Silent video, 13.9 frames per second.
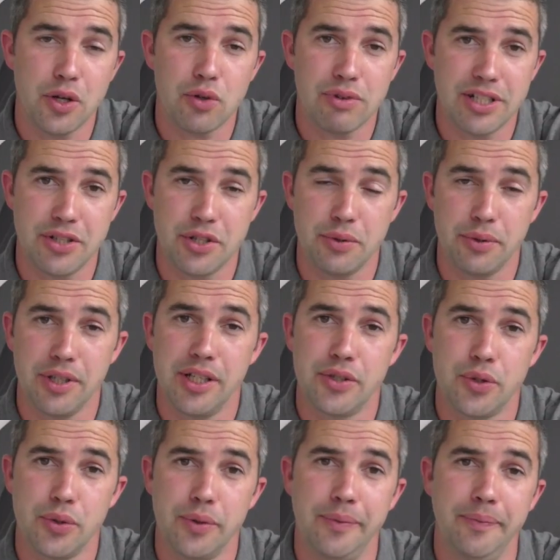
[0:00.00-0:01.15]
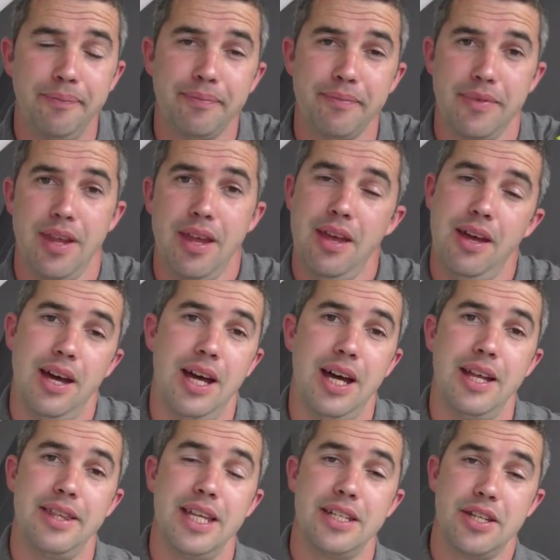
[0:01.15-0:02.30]
no residue on it at all,
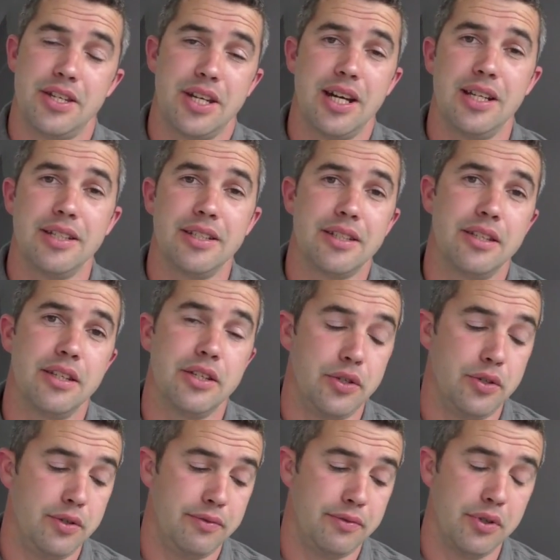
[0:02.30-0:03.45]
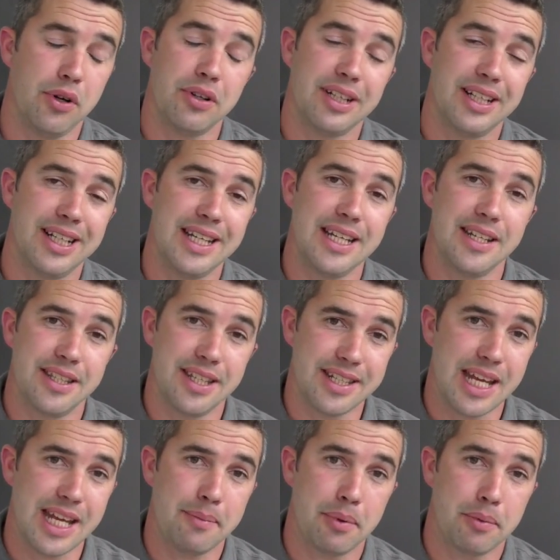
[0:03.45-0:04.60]
there's a chance that you've not cleaned the
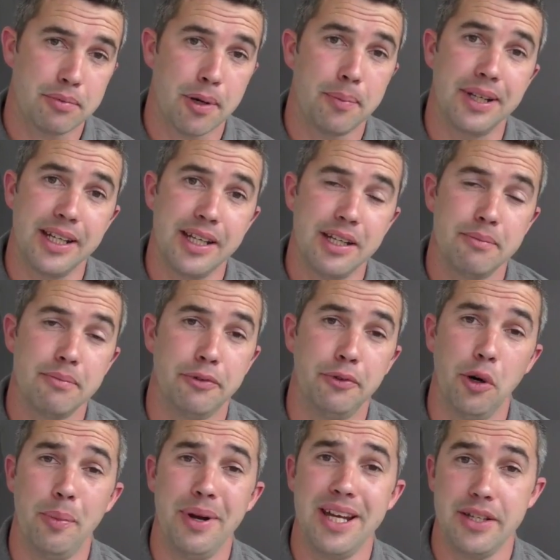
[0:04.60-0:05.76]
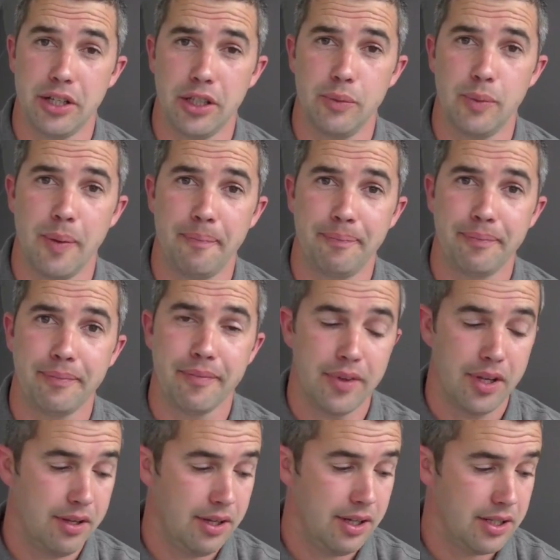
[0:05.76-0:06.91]
tab properly before putting your glue on.
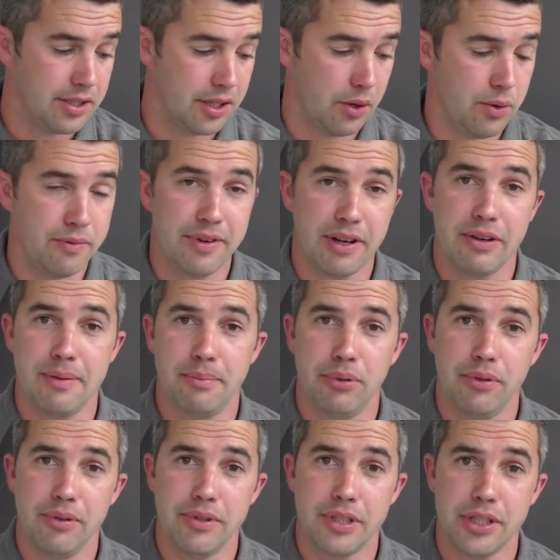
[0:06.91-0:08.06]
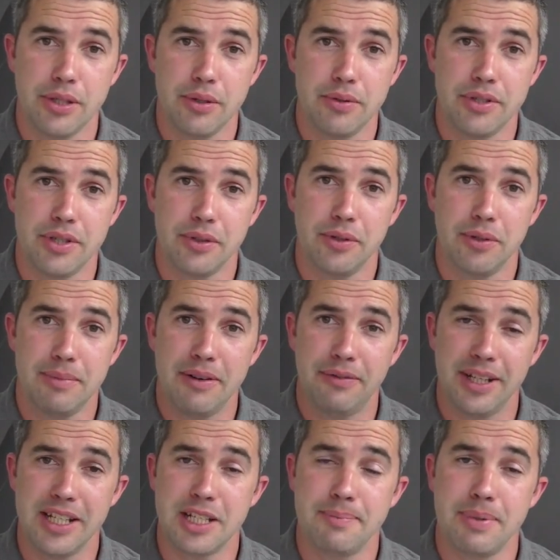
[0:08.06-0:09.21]
So very important to use your
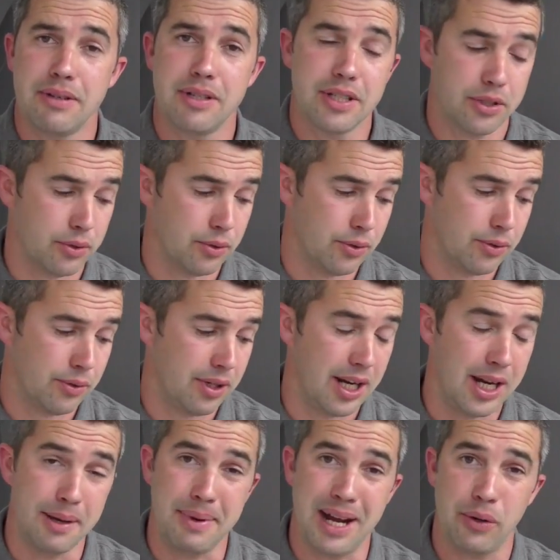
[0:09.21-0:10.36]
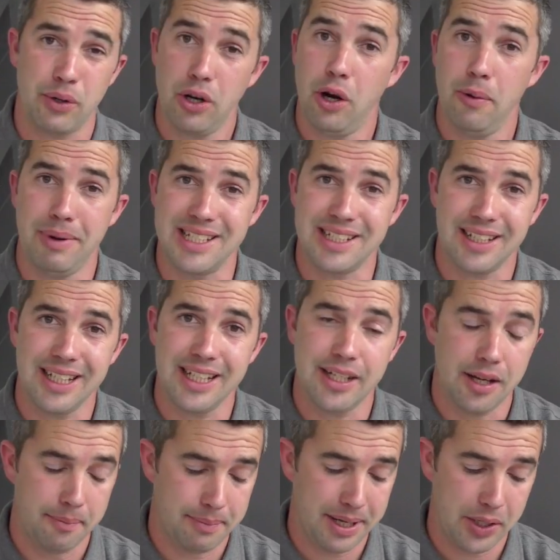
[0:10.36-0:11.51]
methylated spirits or alcohol-based
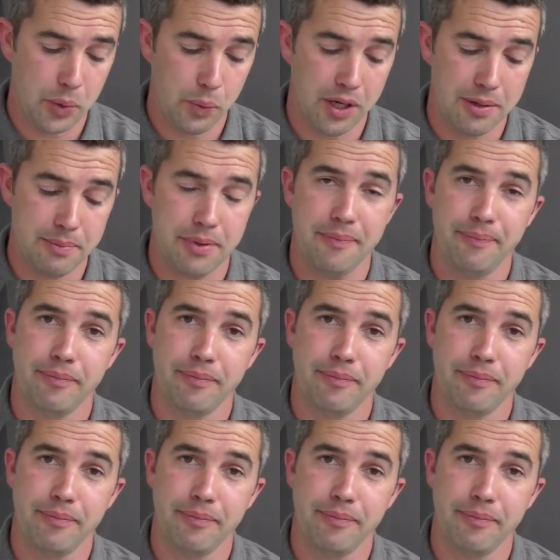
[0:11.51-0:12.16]
cleaner, panel wipe,